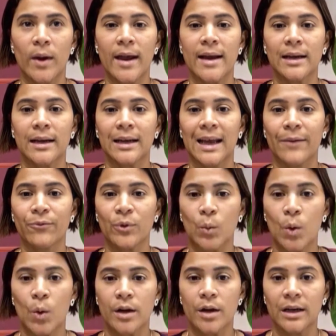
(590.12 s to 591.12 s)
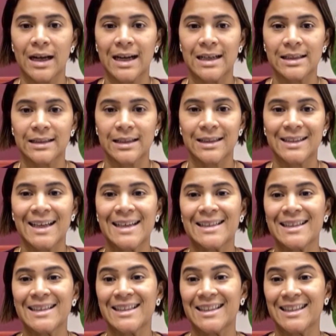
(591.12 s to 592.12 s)
when everyone has this
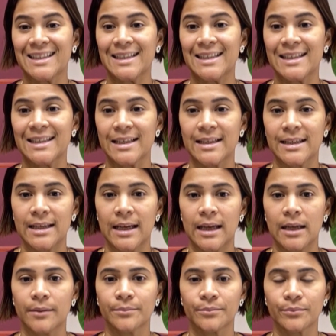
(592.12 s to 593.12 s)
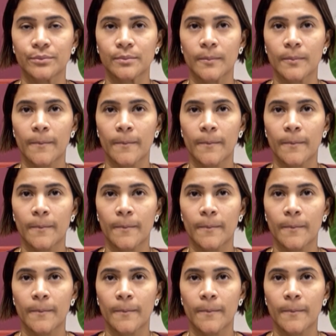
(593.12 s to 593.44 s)
tendency to say,